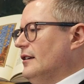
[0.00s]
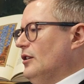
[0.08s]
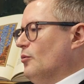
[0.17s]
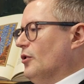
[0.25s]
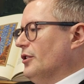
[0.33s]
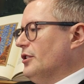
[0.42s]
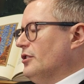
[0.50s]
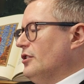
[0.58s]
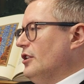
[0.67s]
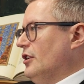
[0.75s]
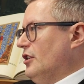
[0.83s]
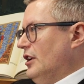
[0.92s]
You want to
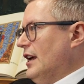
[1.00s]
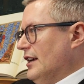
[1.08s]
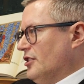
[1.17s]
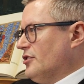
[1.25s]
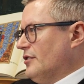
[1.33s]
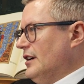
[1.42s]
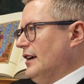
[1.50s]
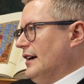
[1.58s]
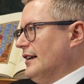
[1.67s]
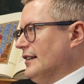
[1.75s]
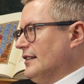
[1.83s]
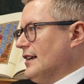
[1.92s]
do a good history
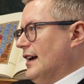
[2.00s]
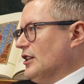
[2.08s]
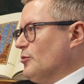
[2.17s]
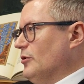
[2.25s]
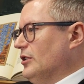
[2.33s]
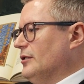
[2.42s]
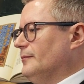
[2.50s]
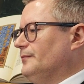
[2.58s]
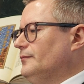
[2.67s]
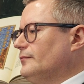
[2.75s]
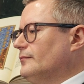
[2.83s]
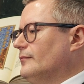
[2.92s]
and assessment
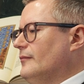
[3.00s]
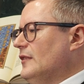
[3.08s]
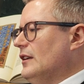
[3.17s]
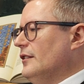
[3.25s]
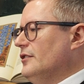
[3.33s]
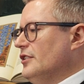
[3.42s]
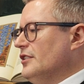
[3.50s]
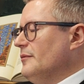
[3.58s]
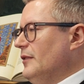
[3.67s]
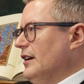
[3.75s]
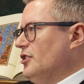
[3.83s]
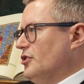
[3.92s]
just to
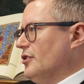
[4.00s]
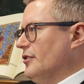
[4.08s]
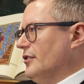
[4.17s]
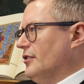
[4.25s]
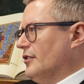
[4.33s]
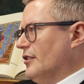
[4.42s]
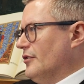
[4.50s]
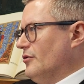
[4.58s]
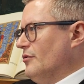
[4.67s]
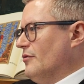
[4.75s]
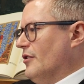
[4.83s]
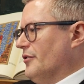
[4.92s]
make sure that there are
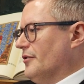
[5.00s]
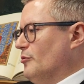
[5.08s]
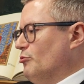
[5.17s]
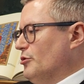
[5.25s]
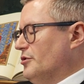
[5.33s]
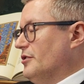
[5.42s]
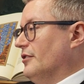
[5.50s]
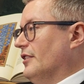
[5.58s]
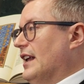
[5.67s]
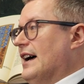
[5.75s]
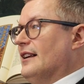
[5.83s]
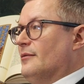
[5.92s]
no other emotional
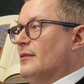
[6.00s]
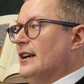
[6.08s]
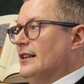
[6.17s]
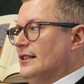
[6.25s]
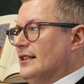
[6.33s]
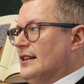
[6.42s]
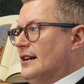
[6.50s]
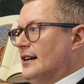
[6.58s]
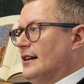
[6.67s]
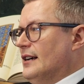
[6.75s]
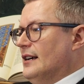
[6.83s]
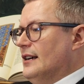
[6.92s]
landmines
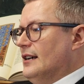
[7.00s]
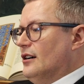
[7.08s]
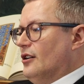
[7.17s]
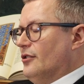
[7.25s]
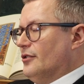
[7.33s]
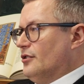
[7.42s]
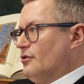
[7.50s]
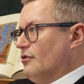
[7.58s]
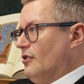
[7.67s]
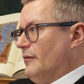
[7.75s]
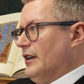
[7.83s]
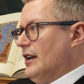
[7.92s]
there, other
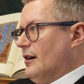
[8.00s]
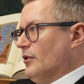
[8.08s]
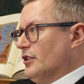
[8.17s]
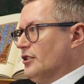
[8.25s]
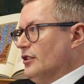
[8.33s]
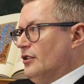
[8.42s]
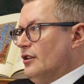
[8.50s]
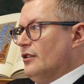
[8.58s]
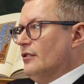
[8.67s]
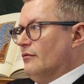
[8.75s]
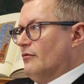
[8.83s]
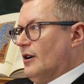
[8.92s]
trauma networks that
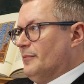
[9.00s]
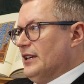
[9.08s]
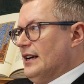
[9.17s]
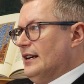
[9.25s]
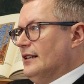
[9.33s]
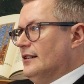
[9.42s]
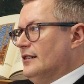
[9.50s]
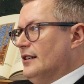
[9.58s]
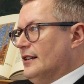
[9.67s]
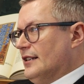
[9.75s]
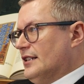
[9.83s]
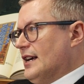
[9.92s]
could erupt into
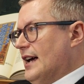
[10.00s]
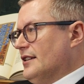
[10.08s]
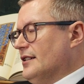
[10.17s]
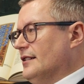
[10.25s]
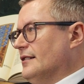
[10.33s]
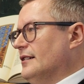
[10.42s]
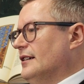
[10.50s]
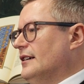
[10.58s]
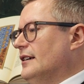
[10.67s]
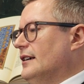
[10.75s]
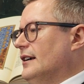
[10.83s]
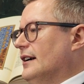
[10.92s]
the session.
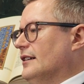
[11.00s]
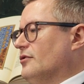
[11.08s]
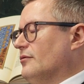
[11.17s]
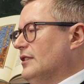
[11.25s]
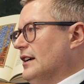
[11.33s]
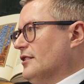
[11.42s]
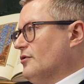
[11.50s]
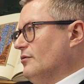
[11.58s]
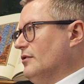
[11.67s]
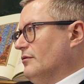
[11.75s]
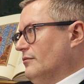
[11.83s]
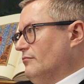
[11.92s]
And so that's
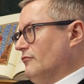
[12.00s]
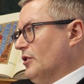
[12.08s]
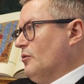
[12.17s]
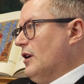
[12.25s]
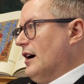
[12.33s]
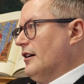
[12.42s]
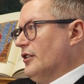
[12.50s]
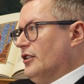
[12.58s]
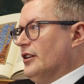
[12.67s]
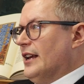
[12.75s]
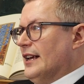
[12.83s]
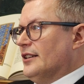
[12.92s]
going to require a
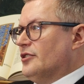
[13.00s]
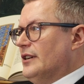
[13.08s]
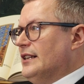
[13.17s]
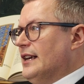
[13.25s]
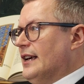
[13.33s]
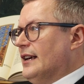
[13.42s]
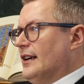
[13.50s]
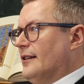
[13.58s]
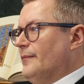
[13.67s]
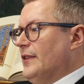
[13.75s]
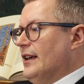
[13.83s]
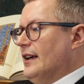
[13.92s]
good history taking.
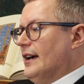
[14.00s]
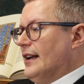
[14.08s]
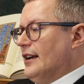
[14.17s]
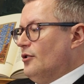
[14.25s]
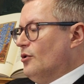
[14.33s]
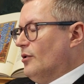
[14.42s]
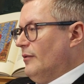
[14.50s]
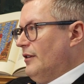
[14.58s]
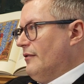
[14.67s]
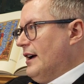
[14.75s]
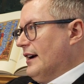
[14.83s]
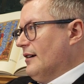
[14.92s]
And I normally
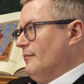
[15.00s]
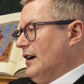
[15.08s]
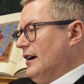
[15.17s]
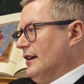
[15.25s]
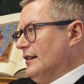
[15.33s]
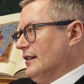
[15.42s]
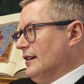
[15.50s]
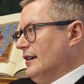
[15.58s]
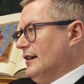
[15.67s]
recommend